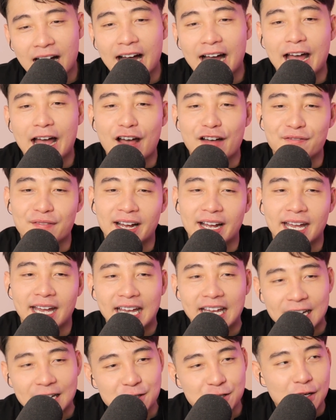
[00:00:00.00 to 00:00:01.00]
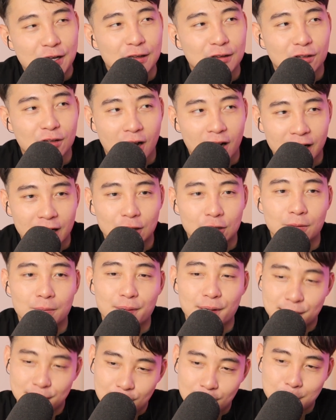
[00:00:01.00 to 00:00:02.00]
I have my agent talking to
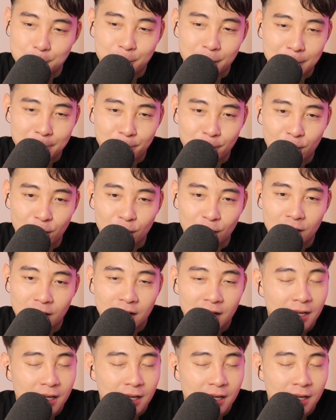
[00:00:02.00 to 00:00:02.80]
business people.